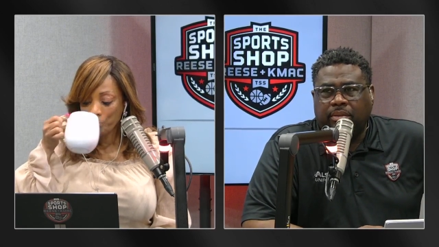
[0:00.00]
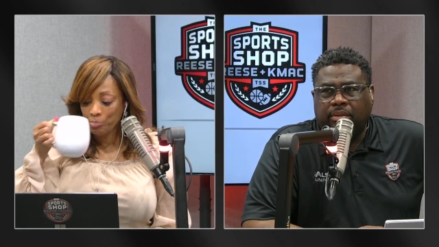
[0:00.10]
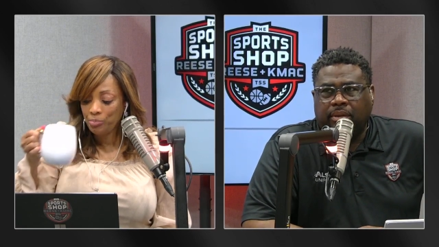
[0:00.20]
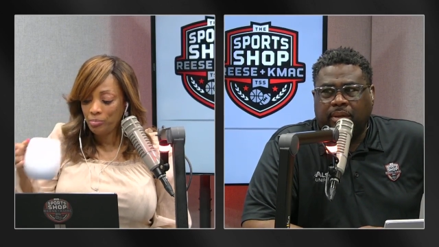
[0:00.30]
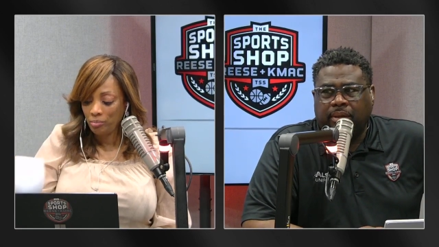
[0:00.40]

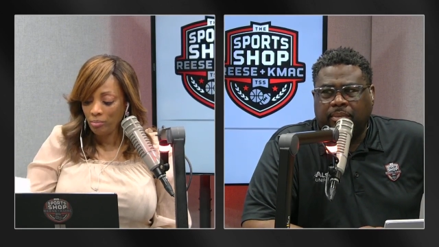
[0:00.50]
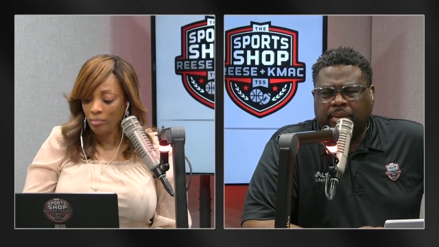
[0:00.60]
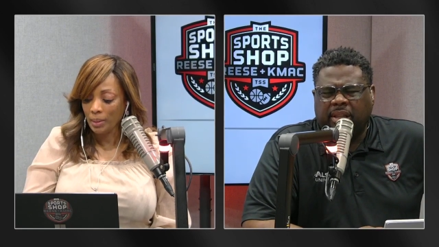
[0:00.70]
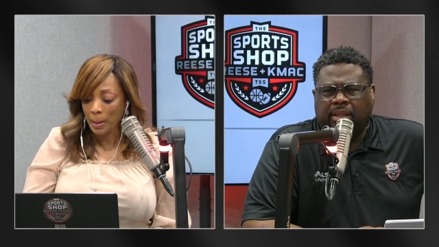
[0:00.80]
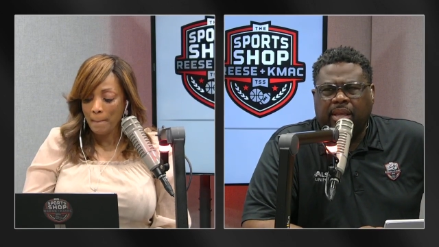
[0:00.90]
Speaker 1: because um, I
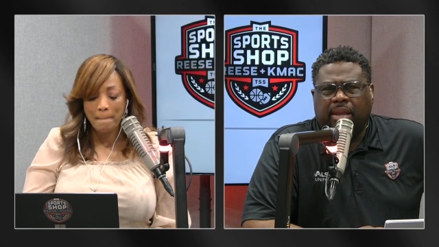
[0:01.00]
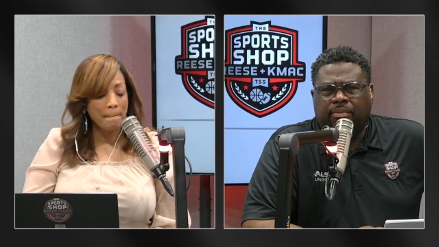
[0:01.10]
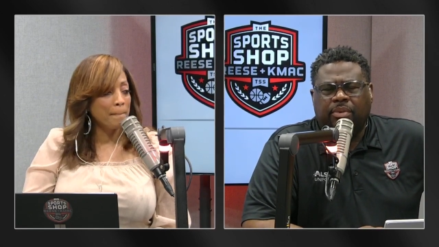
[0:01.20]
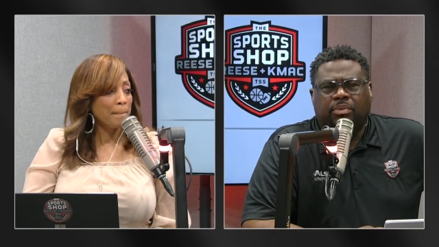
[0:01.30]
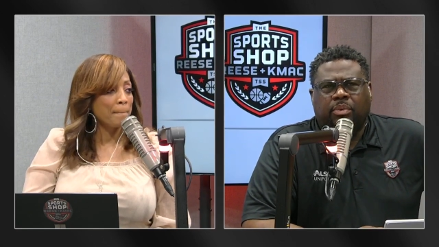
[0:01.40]
think he had
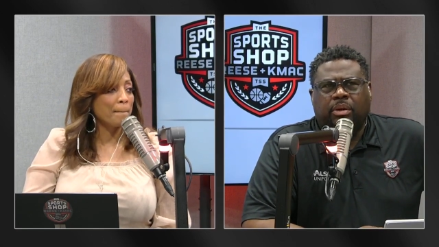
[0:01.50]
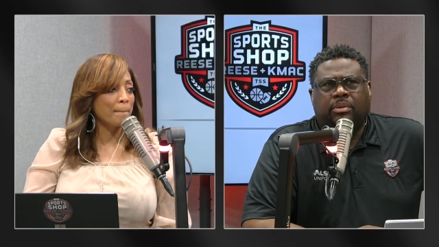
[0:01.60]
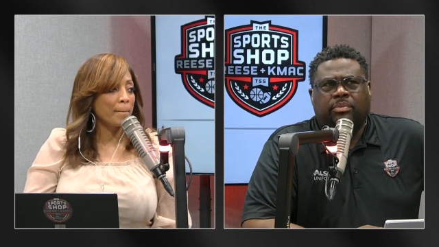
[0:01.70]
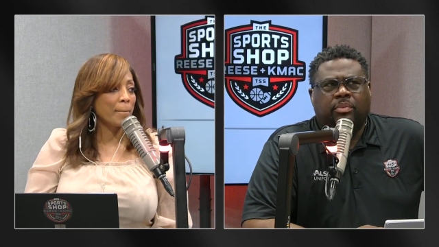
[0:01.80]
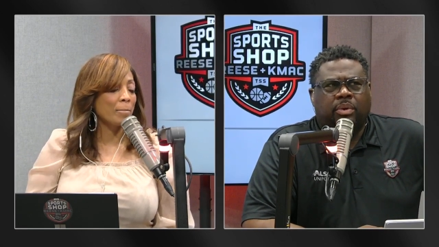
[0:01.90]
foot. One of the,
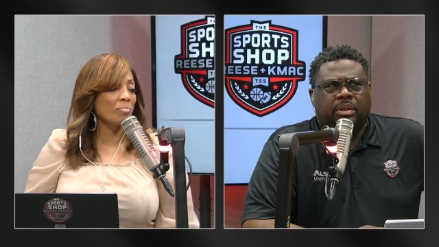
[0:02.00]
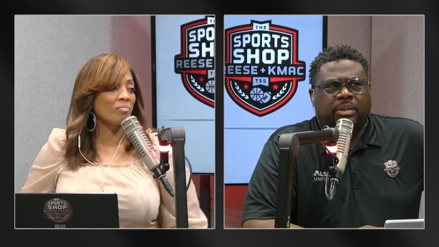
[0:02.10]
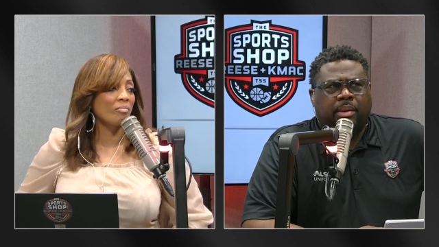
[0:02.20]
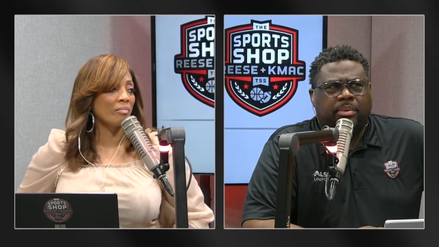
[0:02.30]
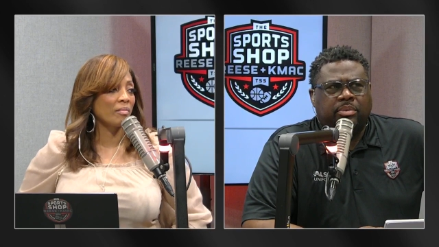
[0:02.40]
one of the
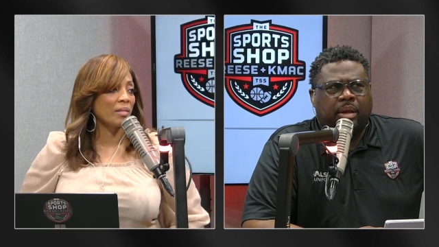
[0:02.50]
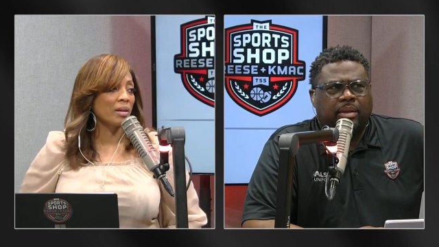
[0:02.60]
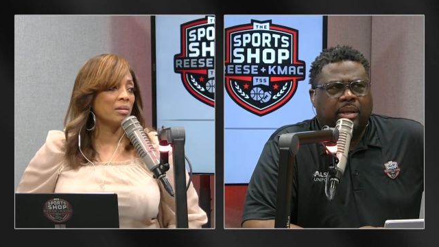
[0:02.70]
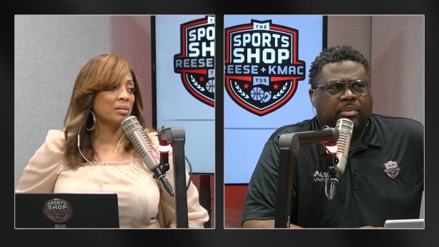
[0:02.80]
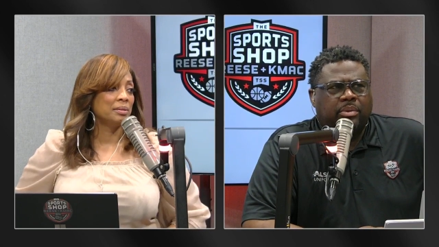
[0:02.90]
time he's out, I
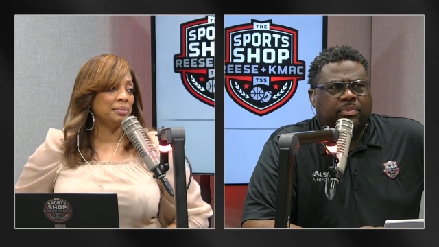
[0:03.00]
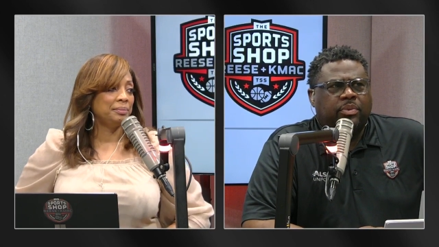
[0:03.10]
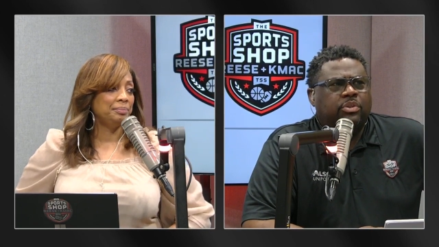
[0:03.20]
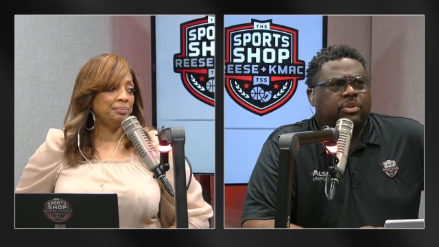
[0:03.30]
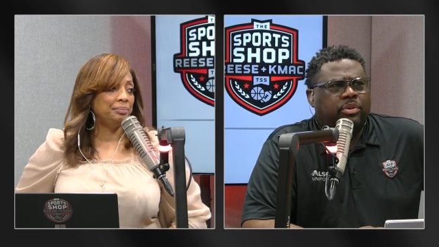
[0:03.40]
think it was a foot
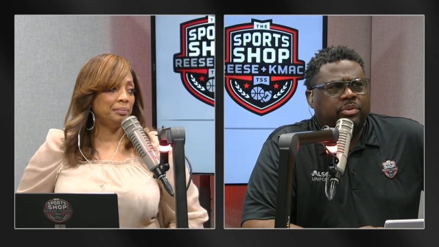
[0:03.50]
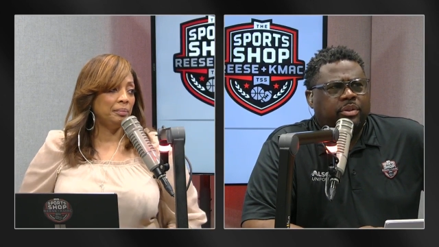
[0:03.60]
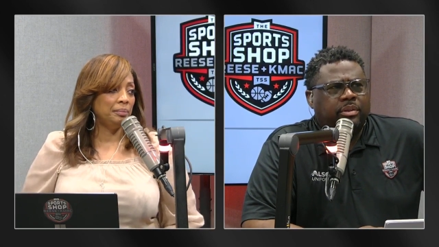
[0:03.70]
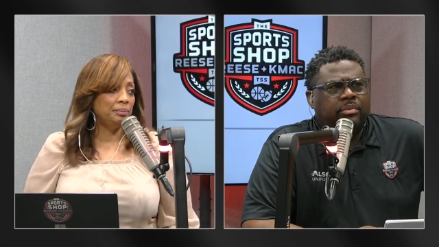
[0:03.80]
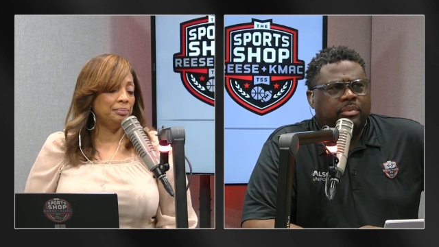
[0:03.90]
surgery.
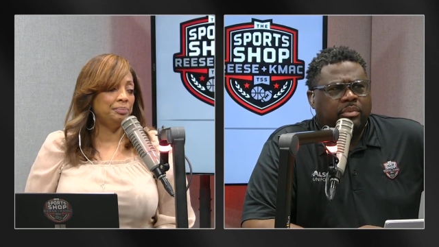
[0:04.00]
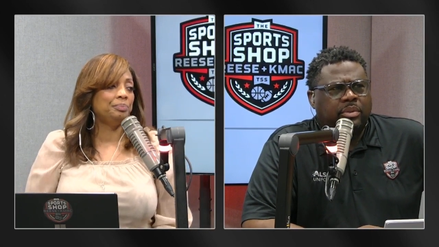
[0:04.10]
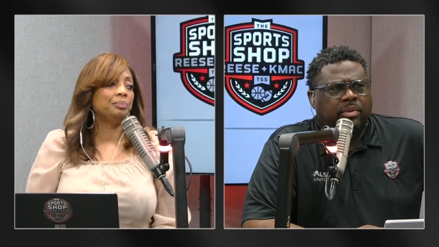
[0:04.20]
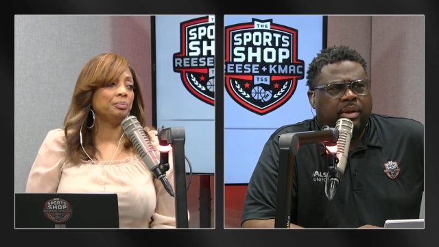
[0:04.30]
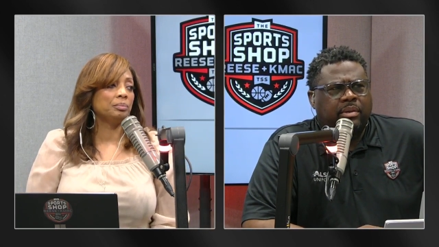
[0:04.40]
Was that
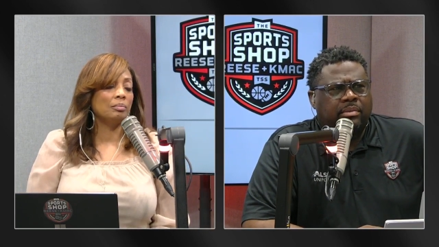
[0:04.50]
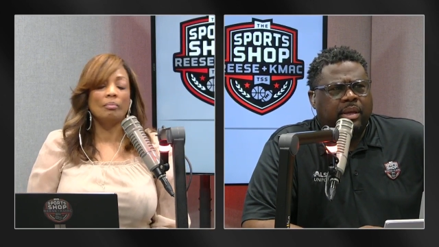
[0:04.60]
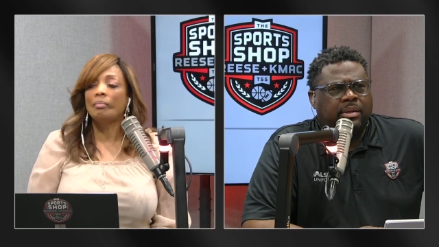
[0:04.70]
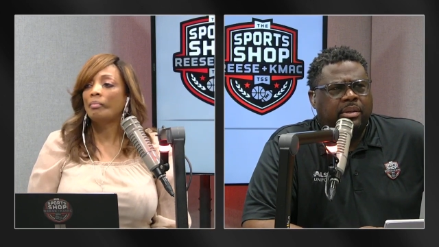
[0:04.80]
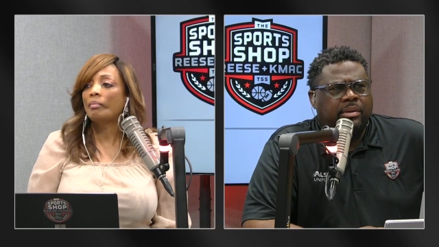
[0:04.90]
right, A
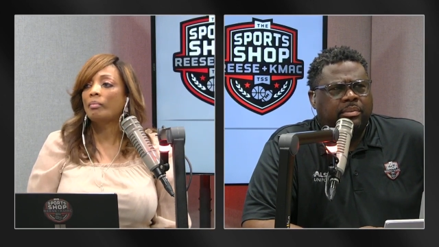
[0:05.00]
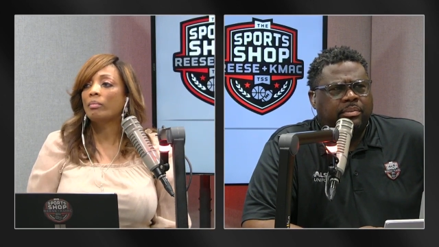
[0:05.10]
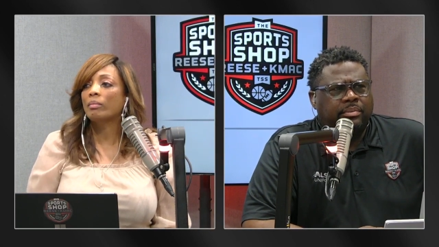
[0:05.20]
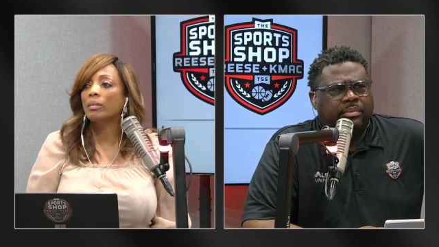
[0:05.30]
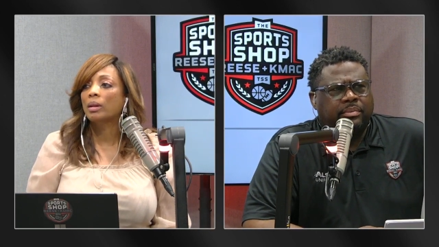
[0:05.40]
Town?
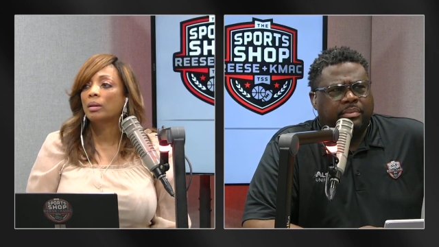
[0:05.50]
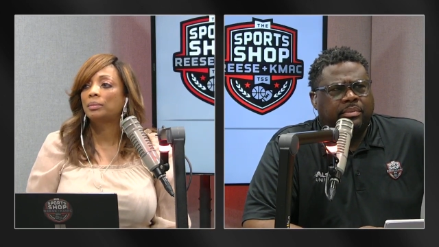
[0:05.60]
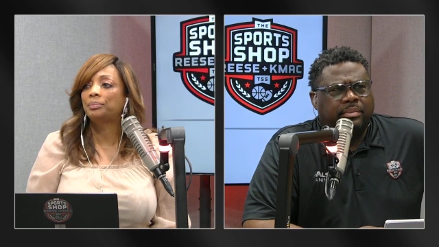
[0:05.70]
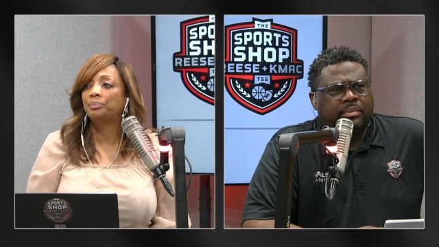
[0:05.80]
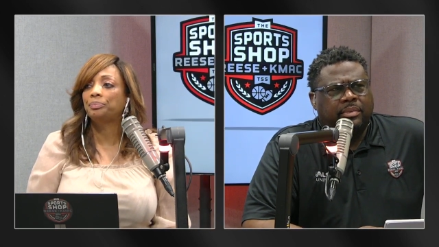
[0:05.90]
Yeah.
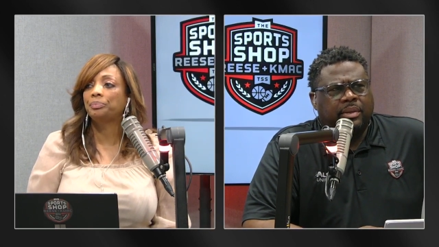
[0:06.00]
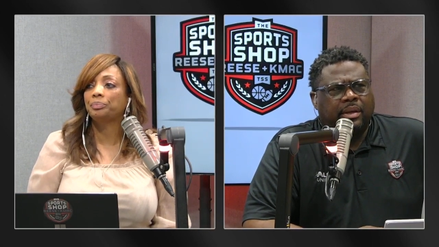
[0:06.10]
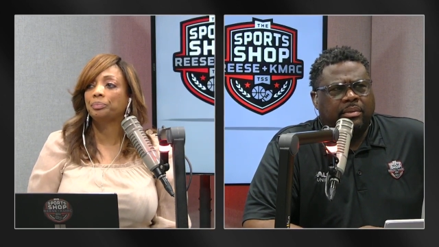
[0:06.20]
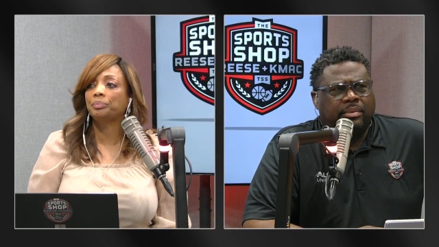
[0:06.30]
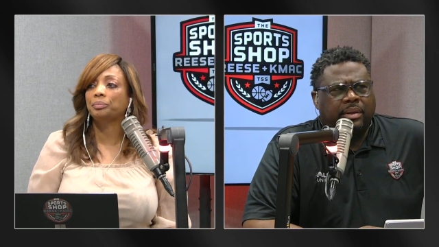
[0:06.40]
Yeah.
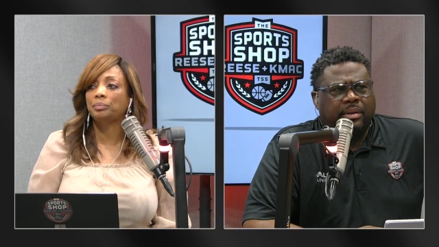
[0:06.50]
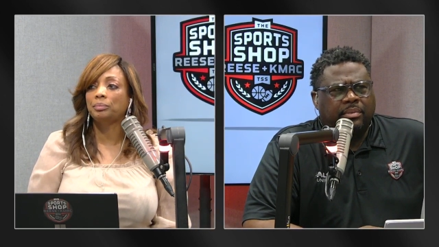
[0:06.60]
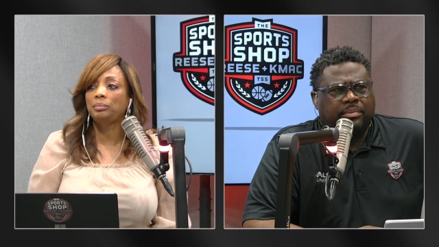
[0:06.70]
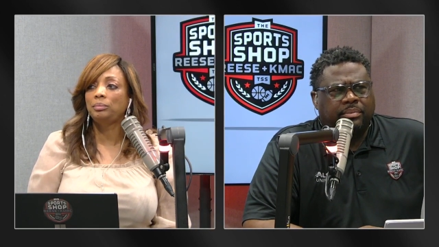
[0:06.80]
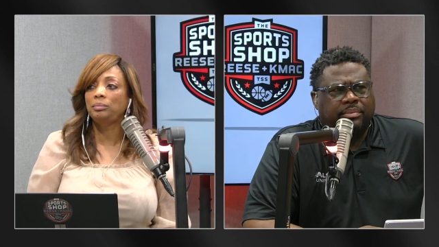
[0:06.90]
I don't know if it was a
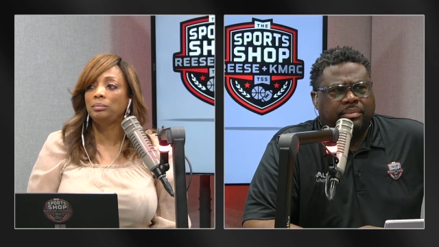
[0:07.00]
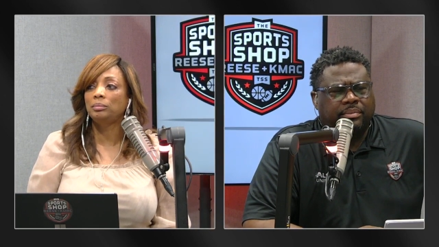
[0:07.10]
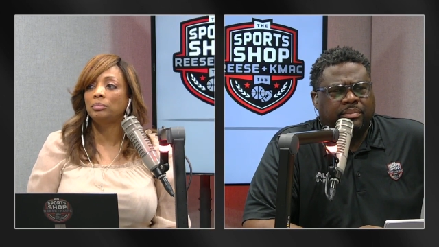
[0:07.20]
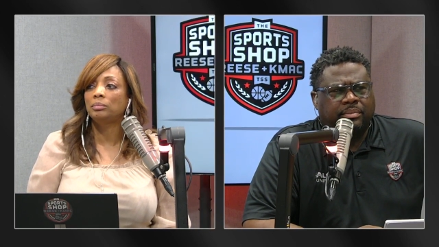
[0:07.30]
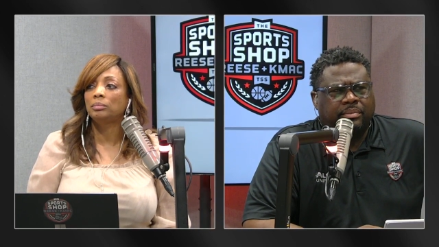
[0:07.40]
surgery,
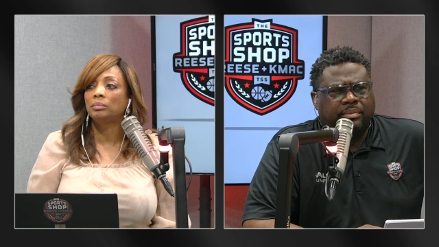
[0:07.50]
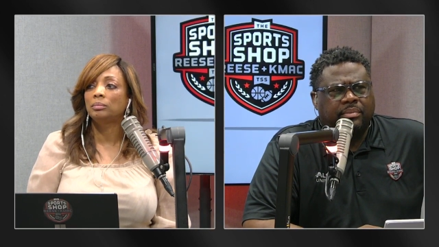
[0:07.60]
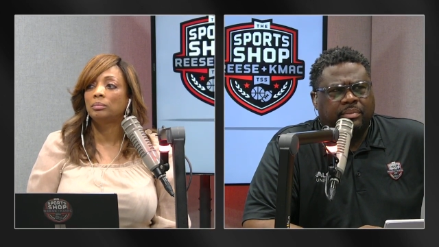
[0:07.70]
but definitely a